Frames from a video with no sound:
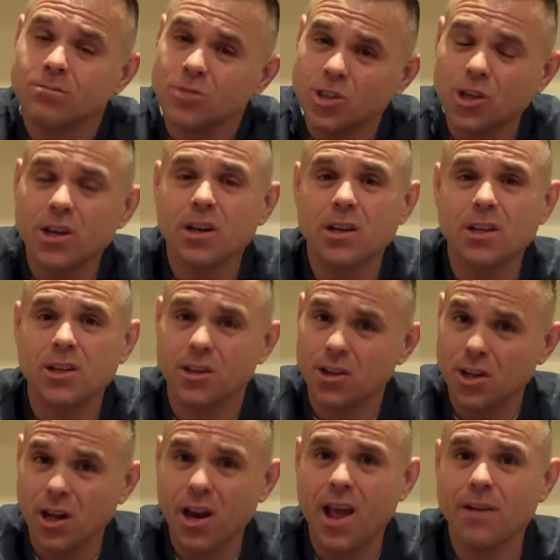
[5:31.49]
you're gonna you're
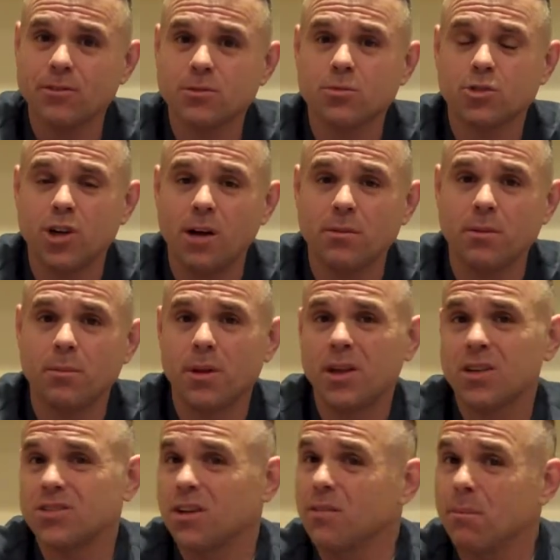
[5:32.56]
gonna have some trouble
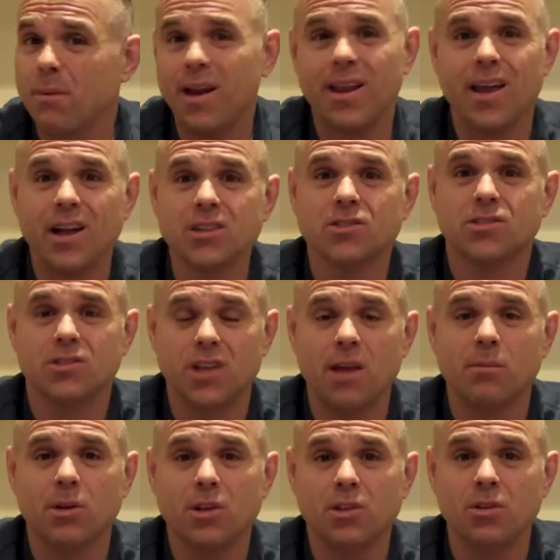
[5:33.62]
because everybody else is
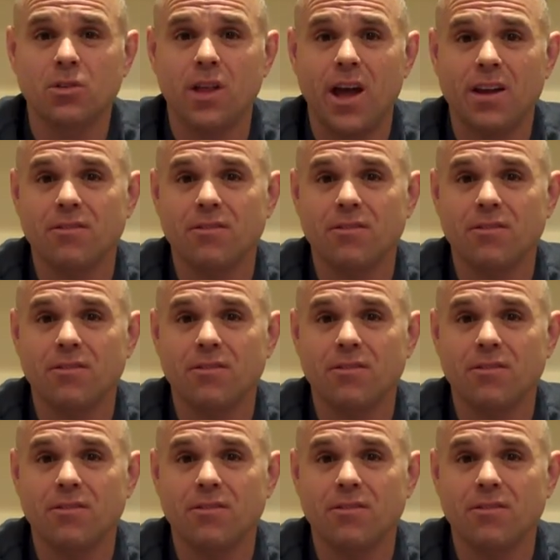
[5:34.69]
able to do that.